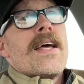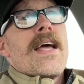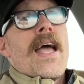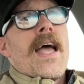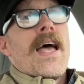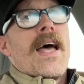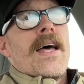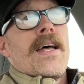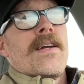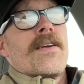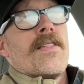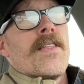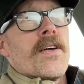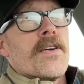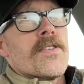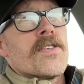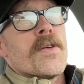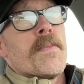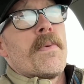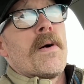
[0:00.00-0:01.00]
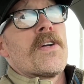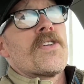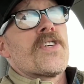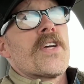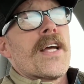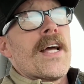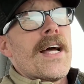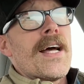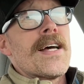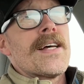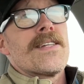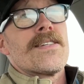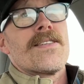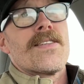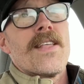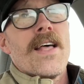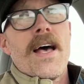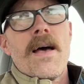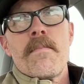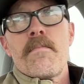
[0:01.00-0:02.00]
And there's a bunch of guys
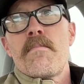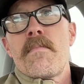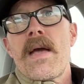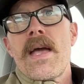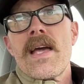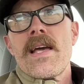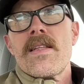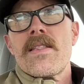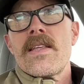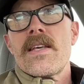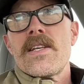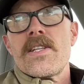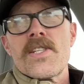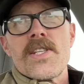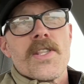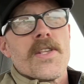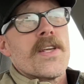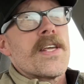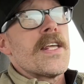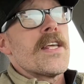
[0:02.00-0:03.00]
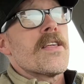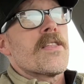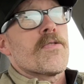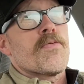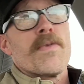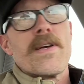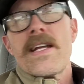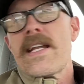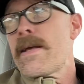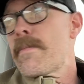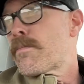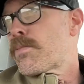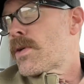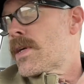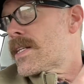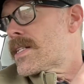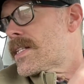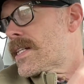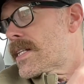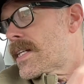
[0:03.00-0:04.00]
that make these 3D
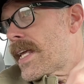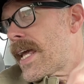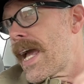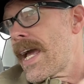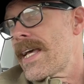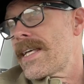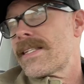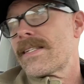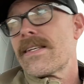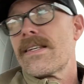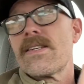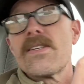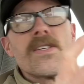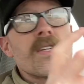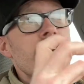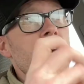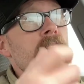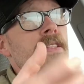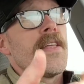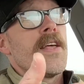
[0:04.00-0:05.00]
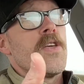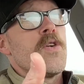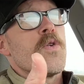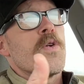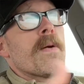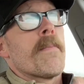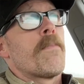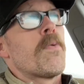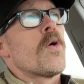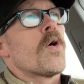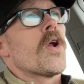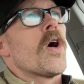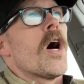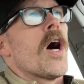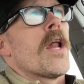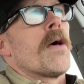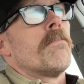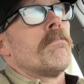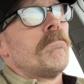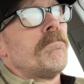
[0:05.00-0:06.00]
printed cases that you can put
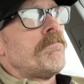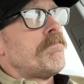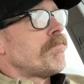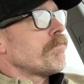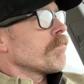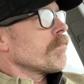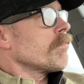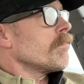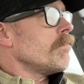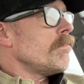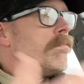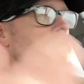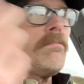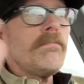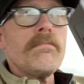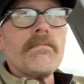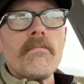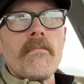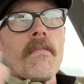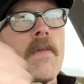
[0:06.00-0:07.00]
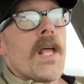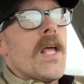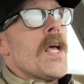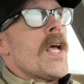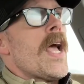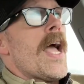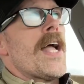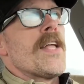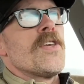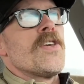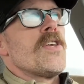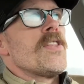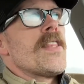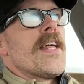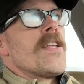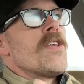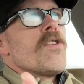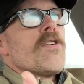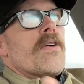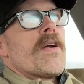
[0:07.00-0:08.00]
on them. And
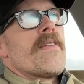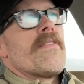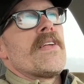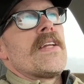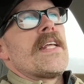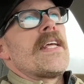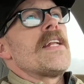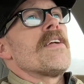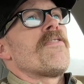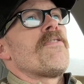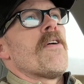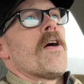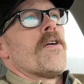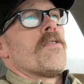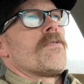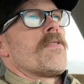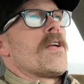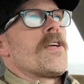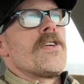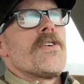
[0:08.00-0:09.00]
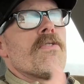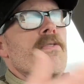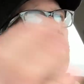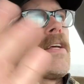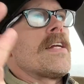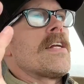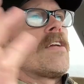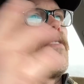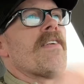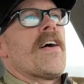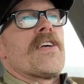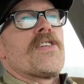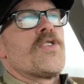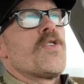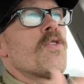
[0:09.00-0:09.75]
then you don't even need a phone. You don't need a device.